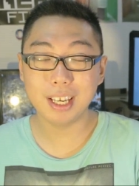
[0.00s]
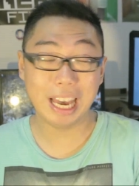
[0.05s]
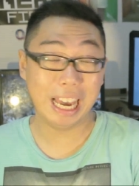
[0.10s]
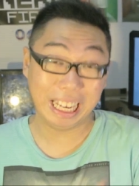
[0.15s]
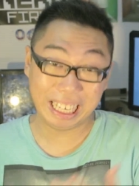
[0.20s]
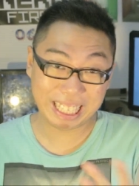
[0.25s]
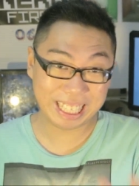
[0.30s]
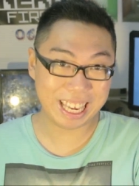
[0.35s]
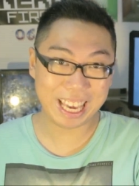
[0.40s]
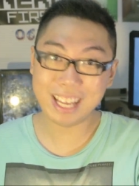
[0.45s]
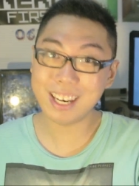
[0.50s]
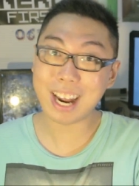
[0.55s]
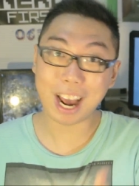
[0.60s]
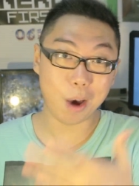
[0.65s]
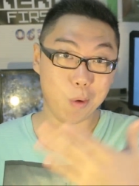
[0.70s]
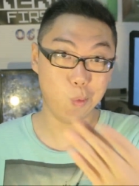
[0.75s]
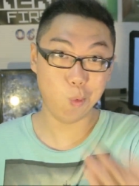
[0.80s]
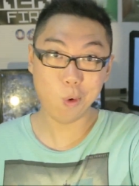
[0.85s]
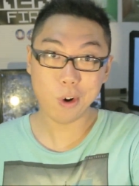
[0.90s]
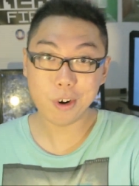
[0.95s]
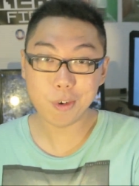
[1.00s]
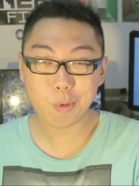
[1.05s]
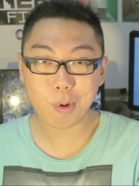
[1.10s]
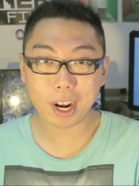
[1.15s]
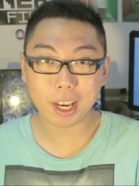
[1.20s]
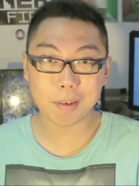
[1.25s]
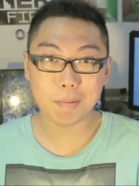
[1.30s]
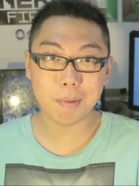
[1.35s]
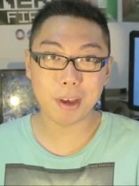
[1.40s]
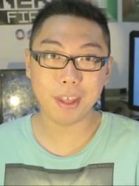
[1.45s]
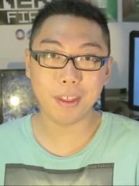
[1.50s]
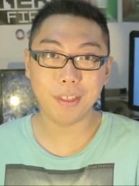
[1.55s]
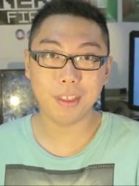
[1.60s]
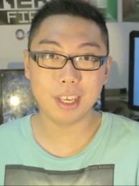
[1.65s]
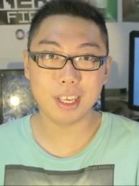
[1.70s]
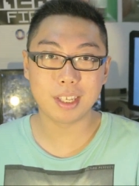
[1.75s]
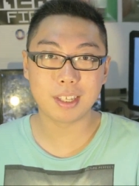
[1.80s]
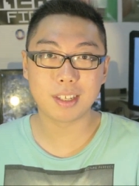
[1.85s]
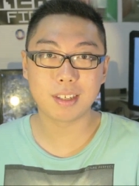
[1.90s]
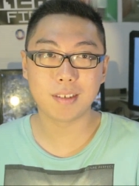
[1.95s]
Again, I wouldn't recommend
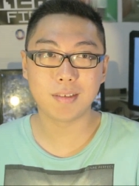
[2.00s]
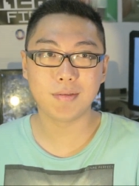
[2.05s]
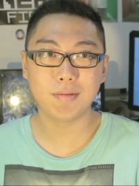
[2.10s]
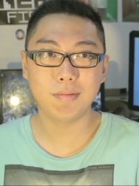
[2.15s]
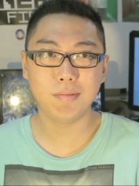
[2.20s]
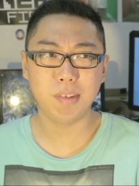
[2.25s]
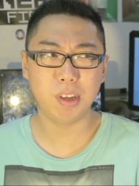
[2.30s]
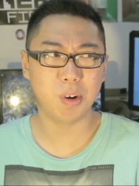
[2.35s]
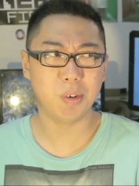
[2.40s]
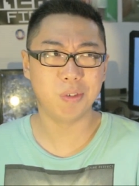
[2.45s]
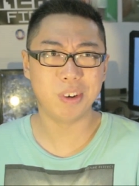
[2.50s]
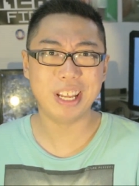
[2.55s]
this you know,